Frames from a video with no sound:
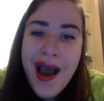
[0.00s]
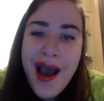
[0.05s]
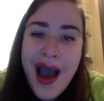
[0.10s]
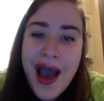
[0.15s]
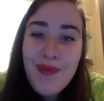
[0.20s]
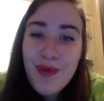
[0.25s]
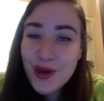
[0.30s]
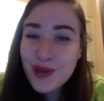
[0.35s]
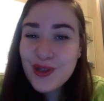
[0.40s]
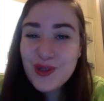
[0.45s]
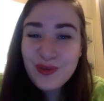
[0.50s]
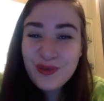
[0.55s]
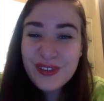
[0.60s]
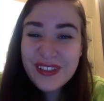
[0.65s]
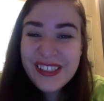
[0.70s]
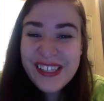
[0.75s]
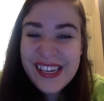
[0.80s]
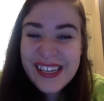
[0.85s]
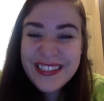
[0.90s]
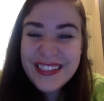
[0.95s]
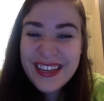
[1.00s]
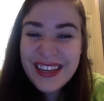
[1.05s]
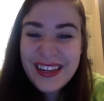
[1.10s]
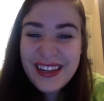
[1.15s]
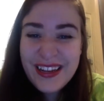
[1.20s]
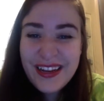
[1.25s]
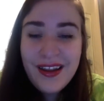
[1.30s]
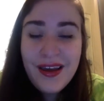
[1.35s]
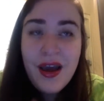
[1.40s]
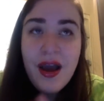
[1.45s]
I'm also really
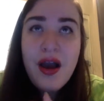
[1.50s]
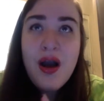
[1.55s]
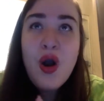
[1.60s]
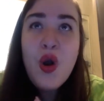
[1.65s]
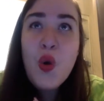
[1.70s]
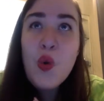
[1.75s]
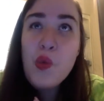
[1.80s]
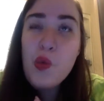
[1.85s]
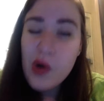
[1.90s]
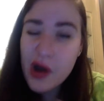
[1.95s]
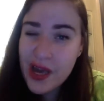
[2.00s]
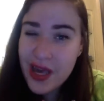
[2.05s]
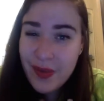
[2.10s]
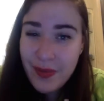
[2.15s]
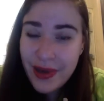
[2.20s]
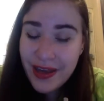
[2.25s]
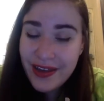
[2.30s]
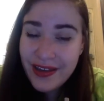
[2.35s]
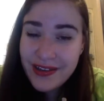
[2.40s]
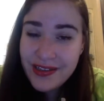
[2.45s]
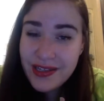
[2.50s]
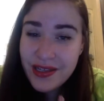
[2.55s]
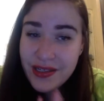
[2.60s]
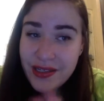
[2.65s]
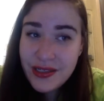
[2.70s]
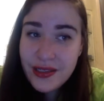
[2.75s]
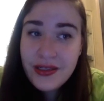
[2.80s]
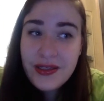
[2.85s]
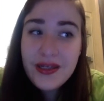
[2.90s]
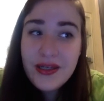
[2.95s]
excited. Why am I
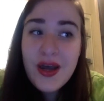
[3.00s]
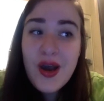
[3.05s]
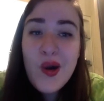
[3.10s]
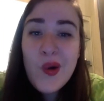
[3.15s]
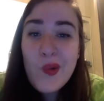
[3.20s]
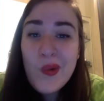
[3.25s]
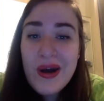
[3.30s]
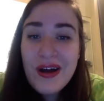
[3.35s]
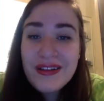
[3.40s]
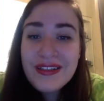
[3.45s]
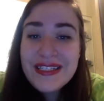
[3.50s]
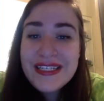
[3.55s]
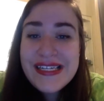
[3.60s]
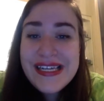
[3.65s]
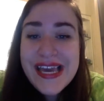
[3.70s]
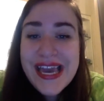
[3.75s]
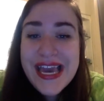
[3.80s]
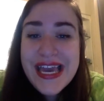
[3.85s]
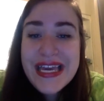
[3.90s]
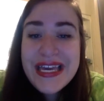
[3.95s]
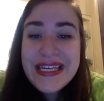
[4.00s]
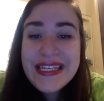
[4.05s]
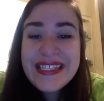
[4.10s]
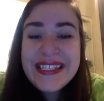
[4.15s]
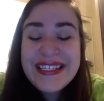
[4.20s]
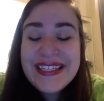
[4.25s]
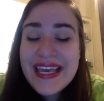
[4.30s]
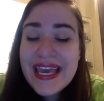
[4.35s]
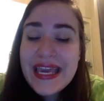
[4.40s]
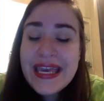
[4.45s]
excited? Well, today
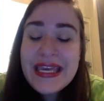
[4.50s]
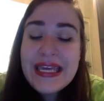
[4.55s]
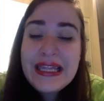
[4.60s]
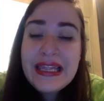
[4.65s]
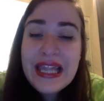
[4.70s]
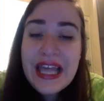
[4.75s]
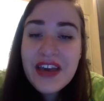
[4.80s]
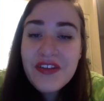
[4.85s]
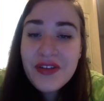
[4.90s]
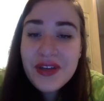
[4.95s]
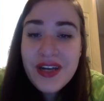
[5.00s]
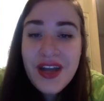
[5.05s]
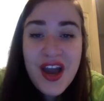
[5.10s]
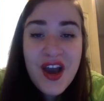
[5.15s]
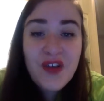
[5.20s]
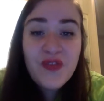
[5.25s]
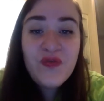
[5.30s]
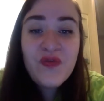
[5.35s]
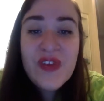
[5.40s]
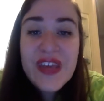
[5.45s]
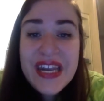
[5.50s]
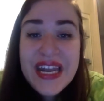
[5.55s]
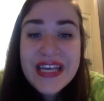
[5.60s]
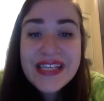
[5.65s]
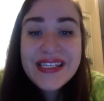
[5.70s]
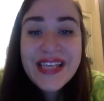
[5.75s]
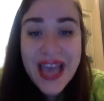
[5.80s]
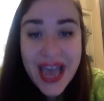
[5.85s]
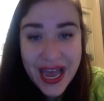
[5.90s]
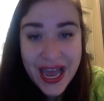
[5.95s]
is day 11 of
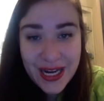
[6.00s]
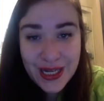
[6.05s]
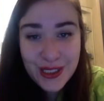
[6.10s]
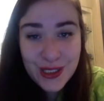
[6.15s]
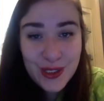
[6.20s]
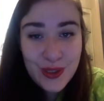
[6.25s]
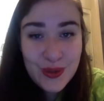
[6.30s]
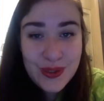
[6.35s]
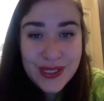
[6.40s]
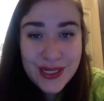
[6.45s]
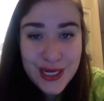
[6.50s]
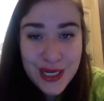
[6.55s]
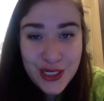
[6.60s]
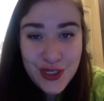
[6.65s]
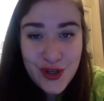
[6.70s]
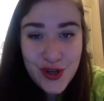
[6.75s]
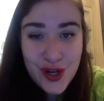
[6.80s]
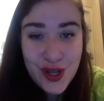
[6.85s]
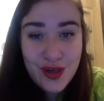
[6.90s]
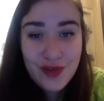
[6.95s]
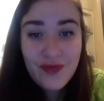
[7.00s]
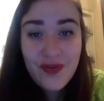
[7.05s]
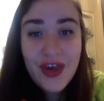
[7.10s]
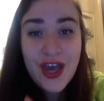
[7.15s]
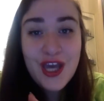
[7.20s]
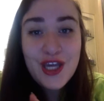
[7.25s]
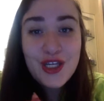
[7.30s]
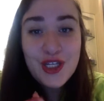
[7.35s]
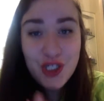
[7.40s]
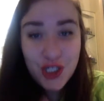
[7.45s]
Phoenix Attitude's initiative,
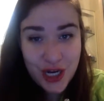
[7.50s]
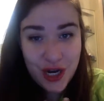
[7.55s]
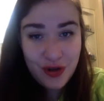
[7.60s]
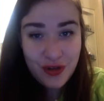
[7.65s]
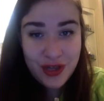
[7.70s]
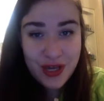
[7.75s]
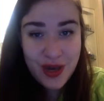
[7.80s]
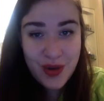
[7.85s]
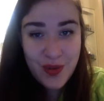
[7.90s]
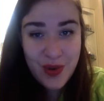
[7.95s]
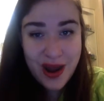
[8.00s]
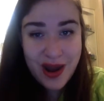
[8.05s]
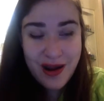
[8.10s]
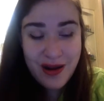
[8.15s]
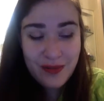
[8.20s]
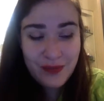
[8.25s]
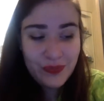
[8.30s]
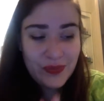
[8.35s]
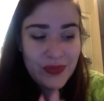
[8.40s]
Share the Aware.